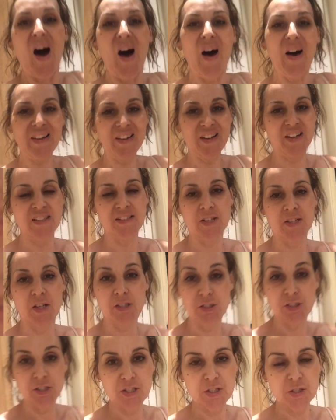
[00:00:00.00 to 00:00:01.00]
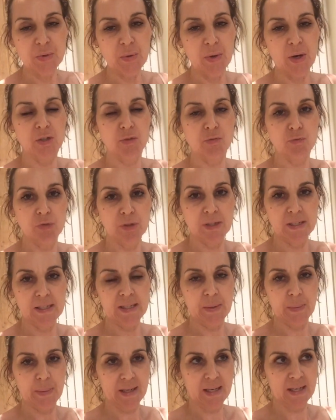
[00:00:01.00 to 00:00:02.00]
Hi guys, I just thought I'd really
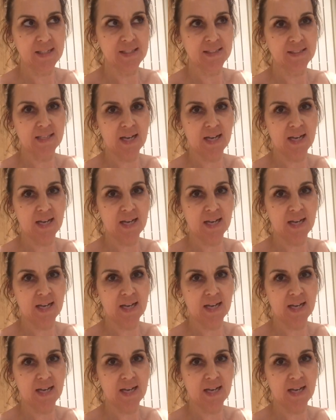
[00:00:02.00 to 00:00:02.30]
quickly